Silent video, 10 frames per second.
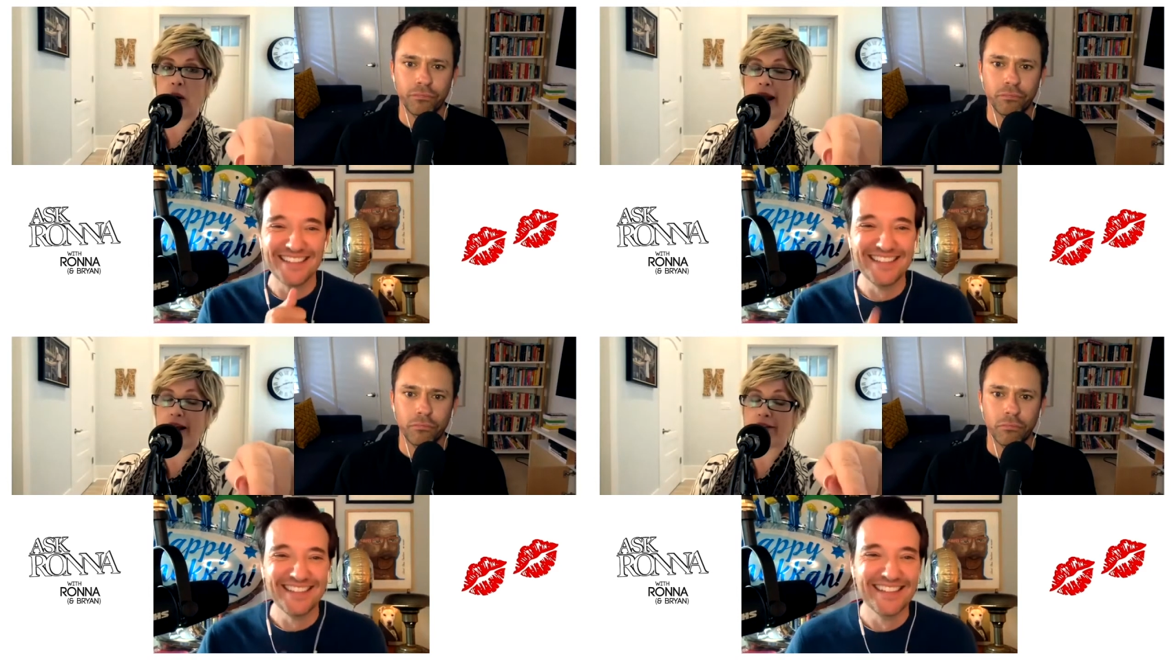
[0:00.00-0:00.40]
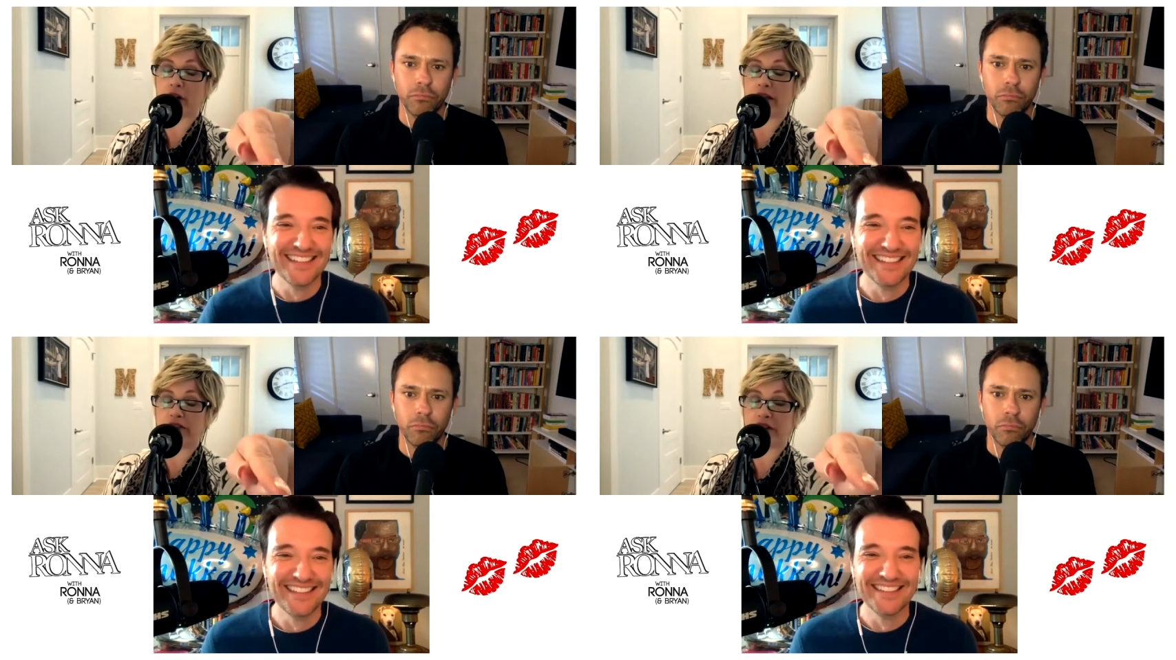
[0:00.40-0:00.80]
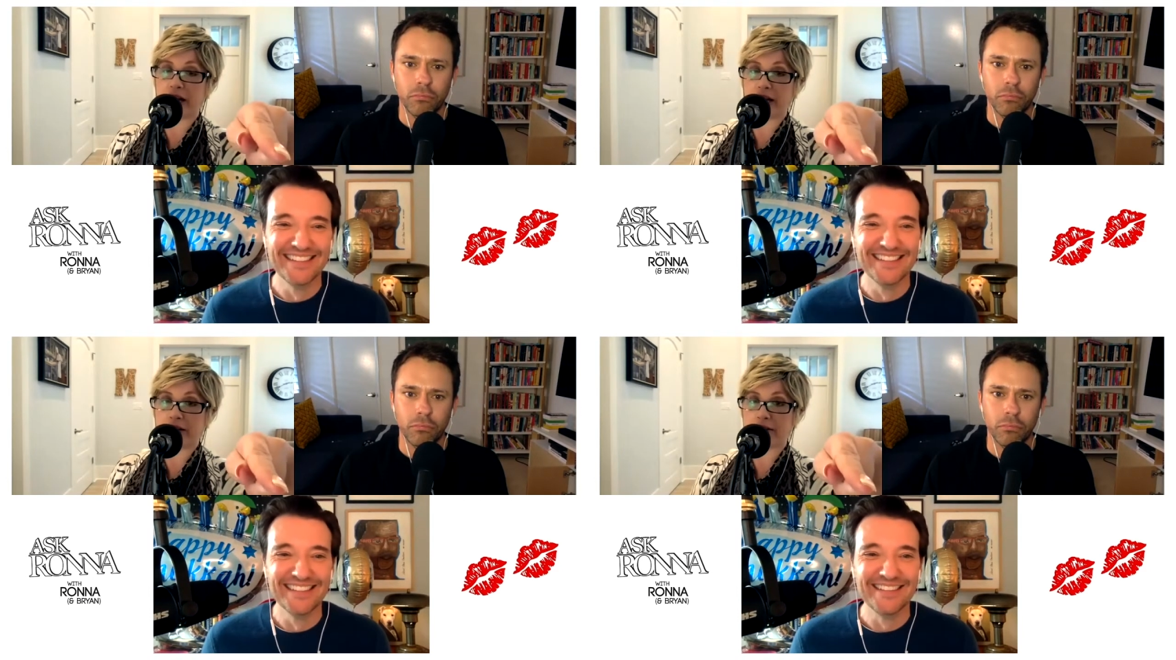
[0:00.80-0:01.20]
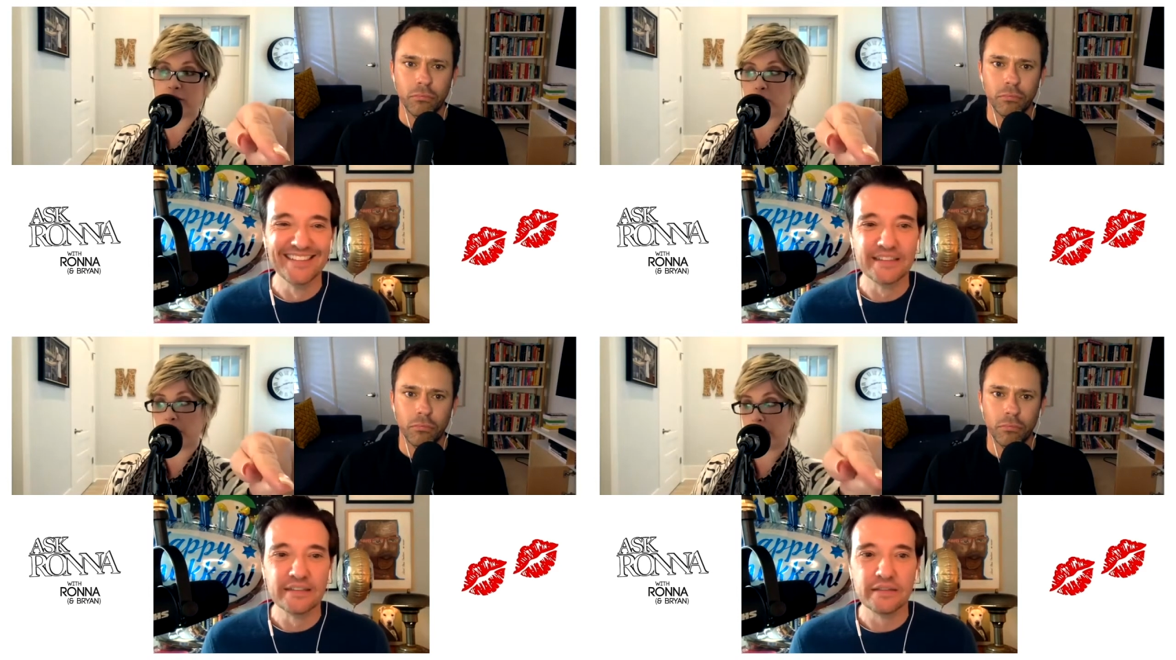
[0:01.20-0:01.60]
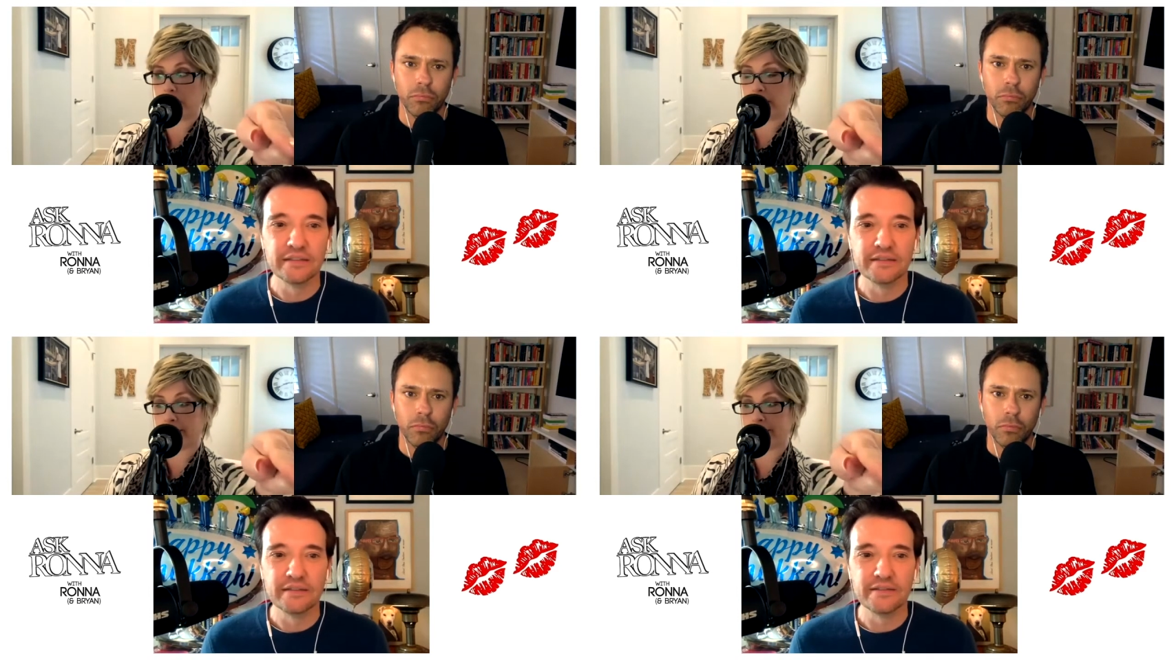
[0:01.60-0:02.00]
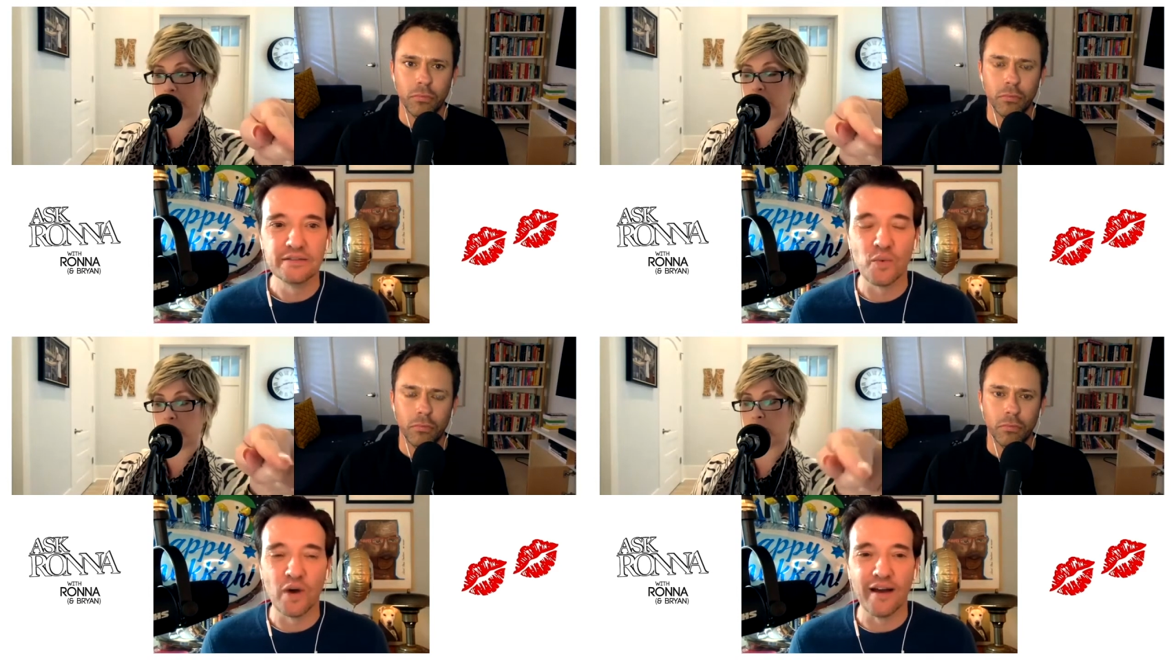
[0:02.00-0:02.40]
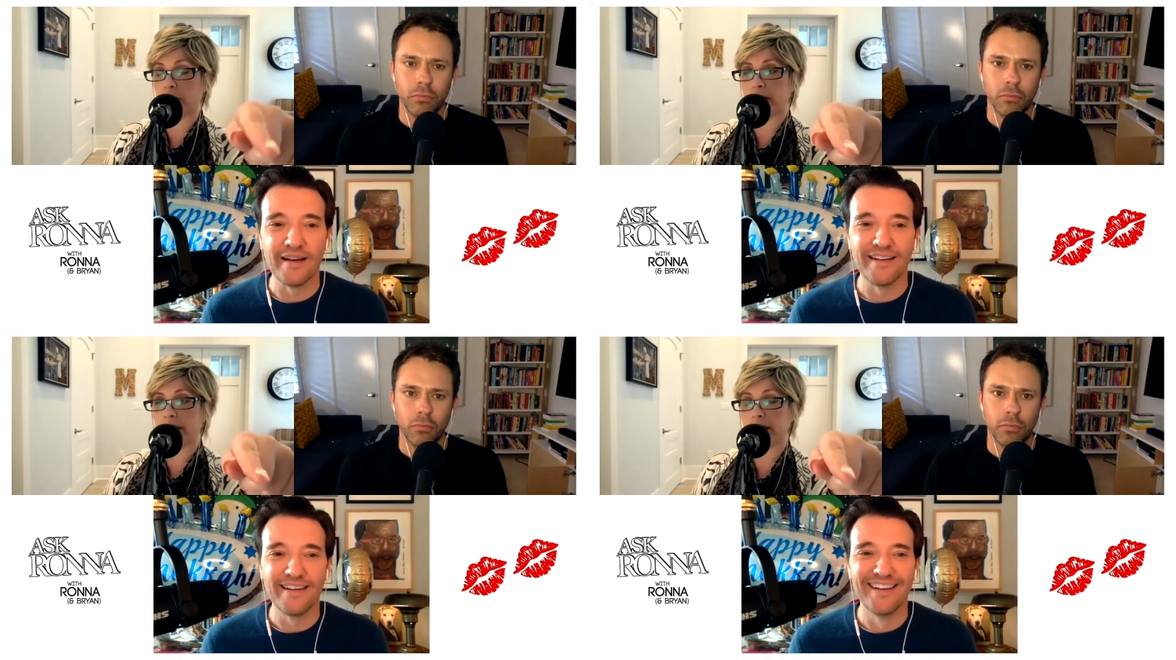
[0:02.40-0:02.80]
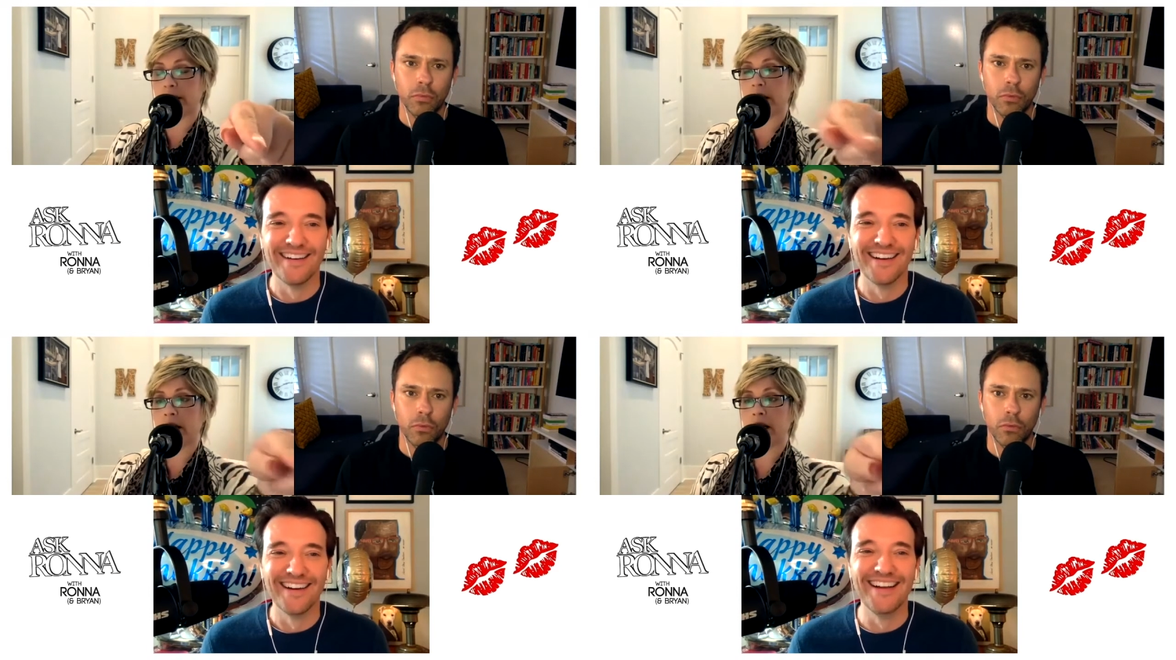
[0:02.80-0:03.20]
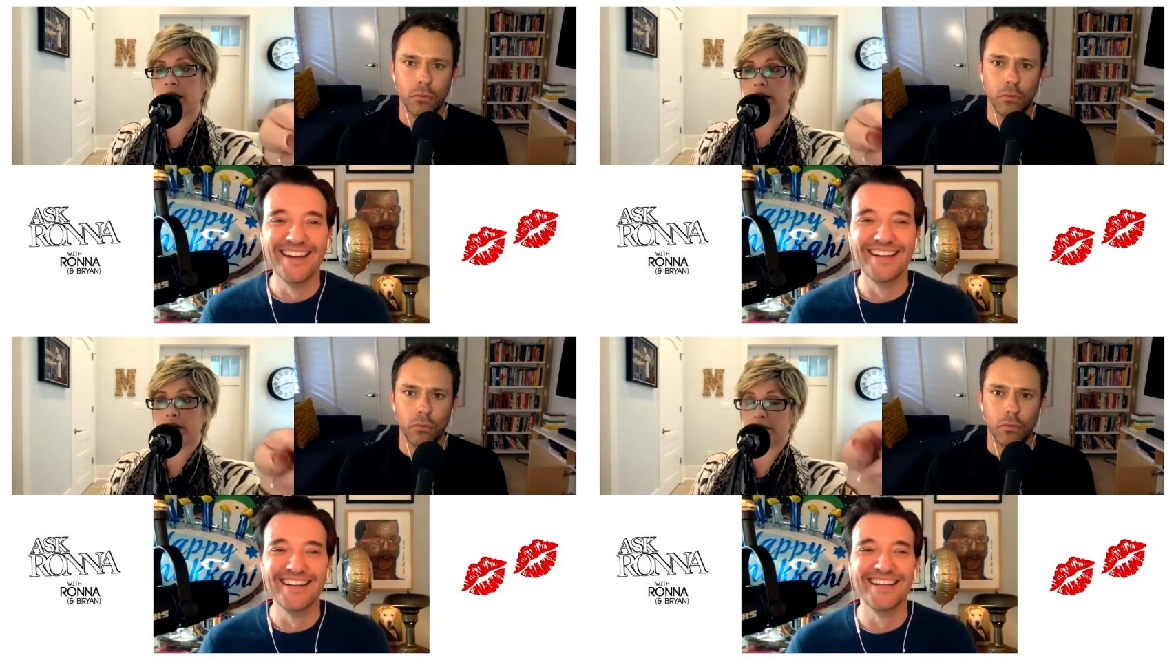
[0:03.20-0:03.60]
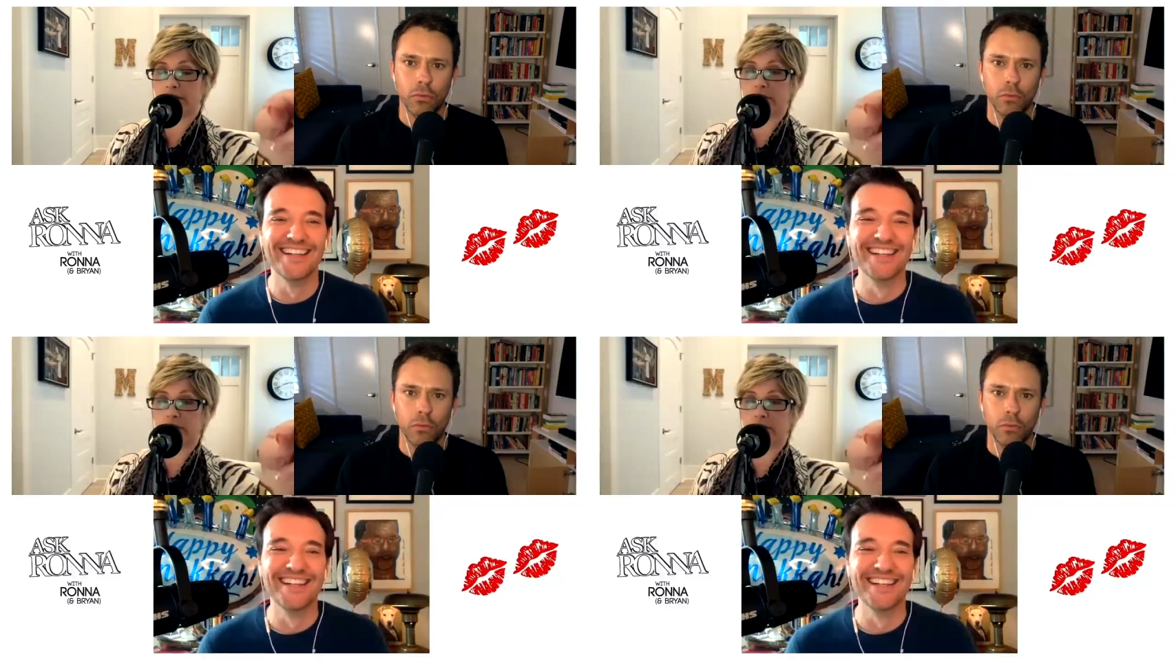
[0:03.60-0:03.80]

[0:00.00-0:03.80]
Speaker 1: wait. I saw the funniest tweet. Someone what? tweeted, "You